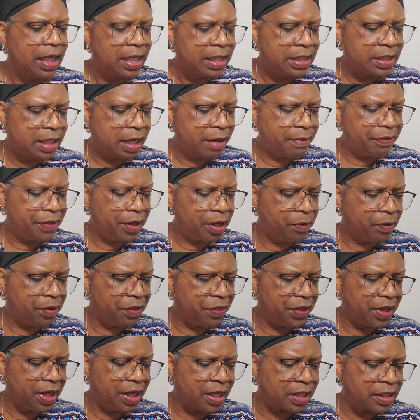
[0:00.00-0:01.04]
Same thing with
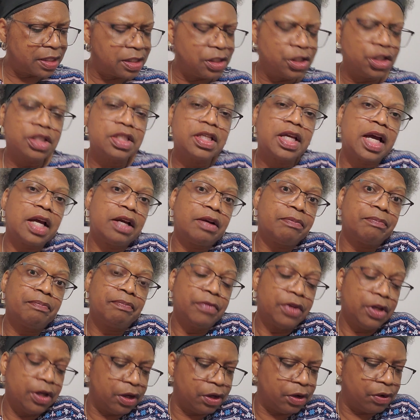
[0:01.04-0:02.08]
this. Just like,
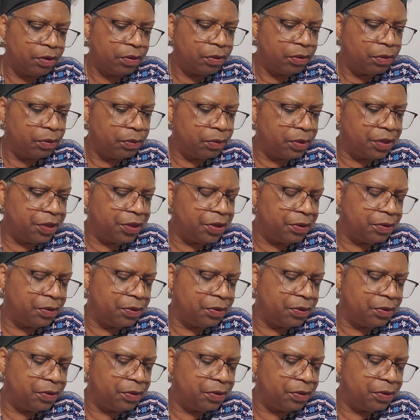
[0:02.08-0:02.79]
with